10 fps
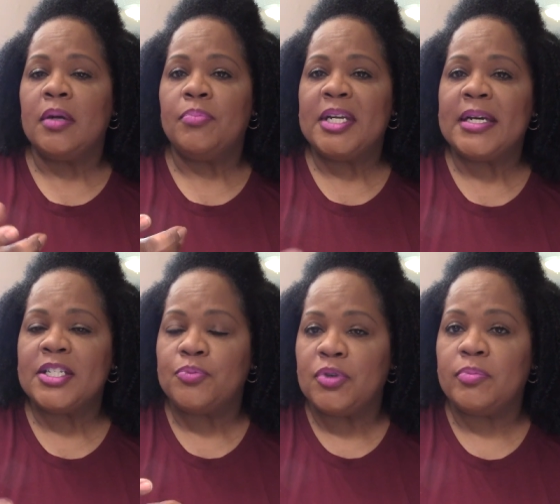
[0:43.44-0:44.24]

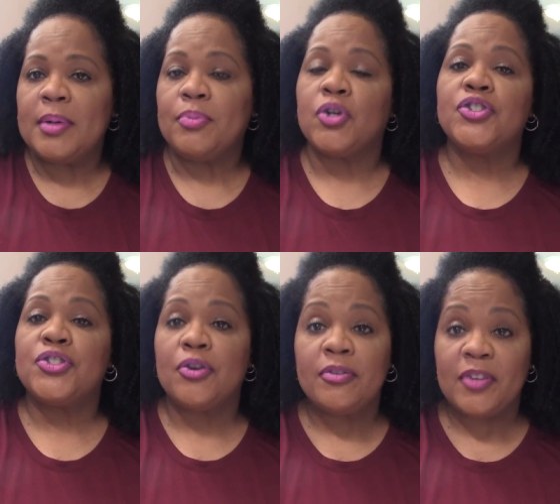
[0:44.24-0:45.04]
Because remember,
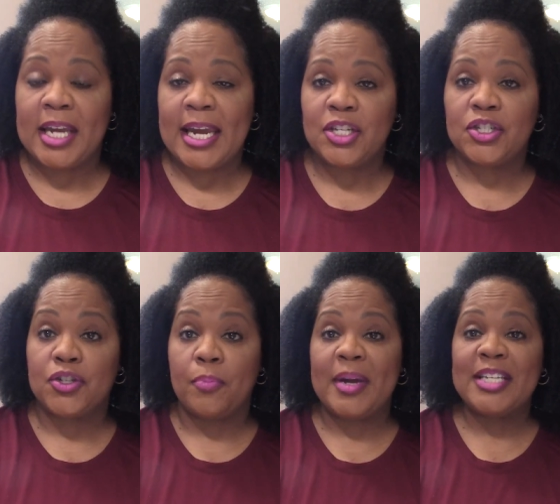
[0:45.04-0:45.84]
certifications
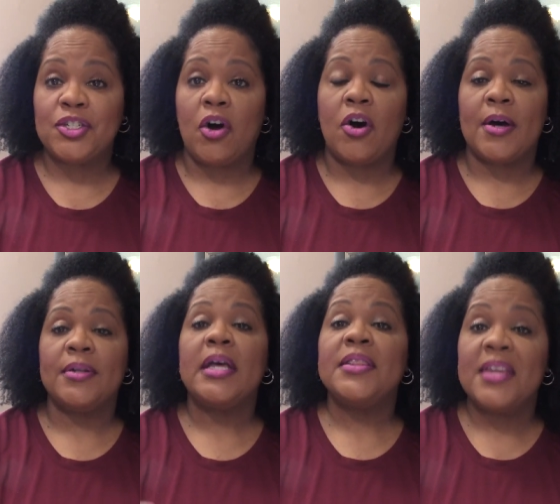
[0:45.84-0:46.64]
are based on
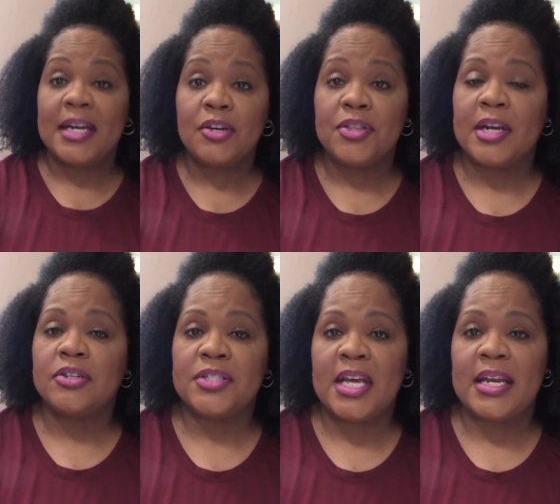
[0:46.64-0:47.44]
the healthcare
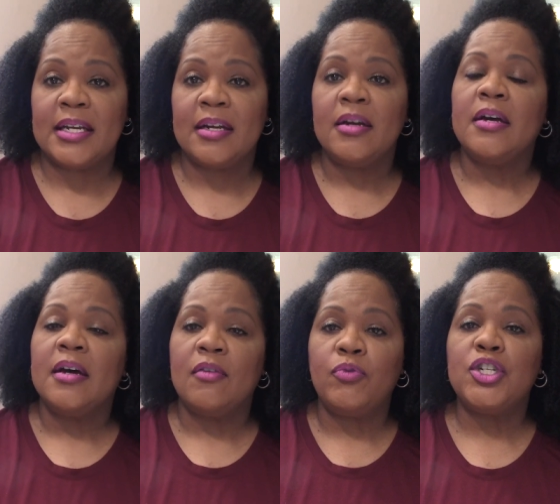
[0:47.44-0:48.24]
setting
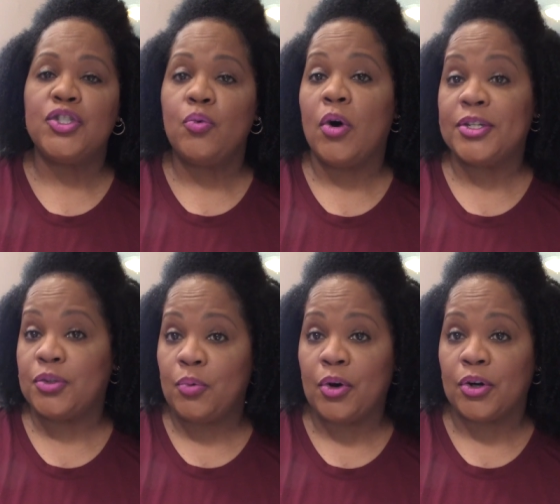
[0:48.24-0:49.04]
of which you want to
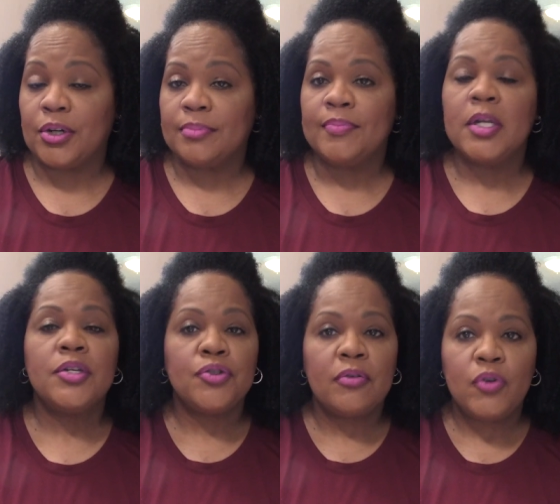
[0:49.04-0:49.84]
work.
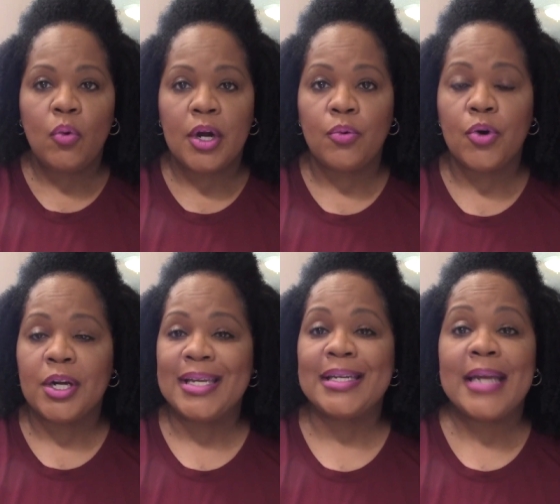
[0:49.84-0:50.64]
So if you want to work
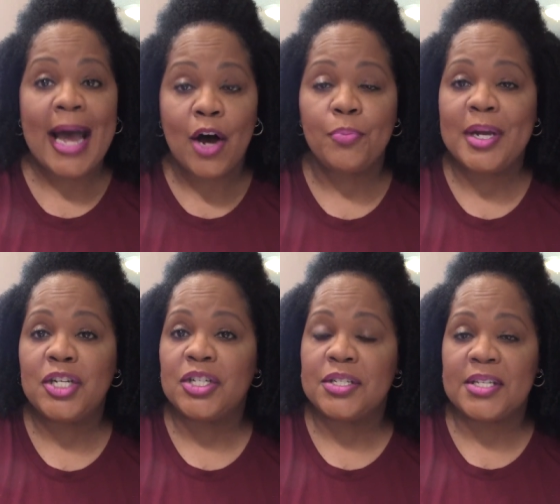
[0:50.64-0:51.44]
in an
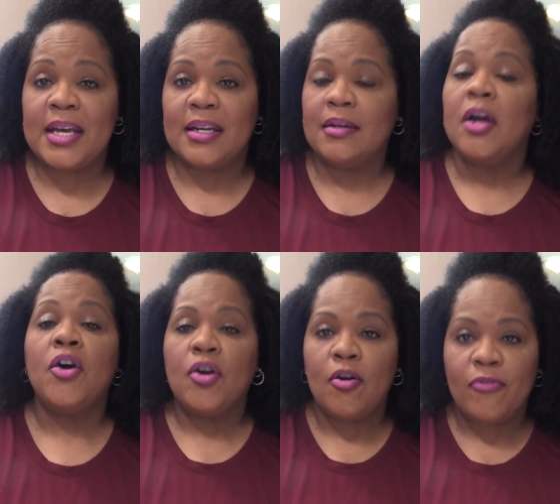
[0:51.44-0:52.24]
outpatient setting,
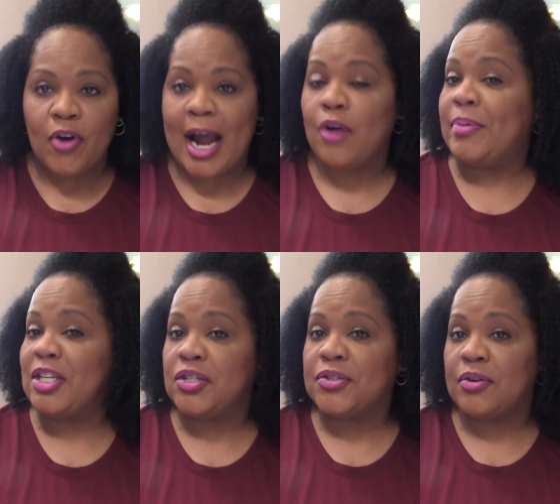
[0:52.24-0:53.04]
go for
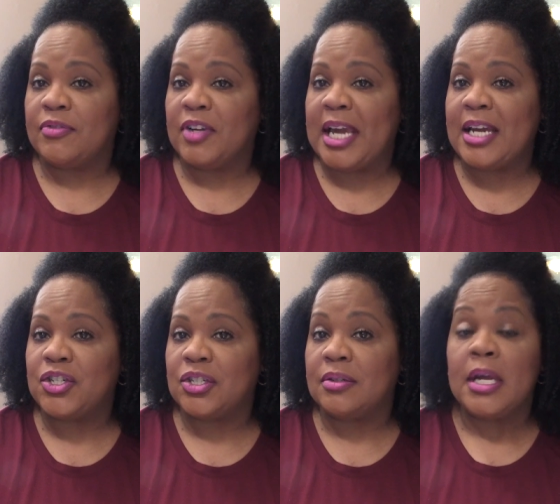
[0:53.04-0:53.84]
outpatient
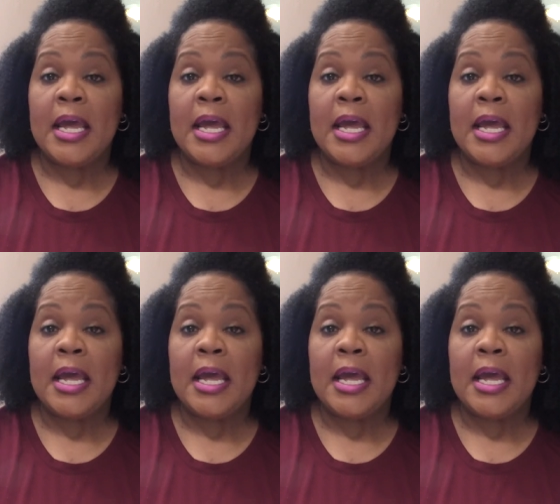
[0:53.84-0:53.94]
certification.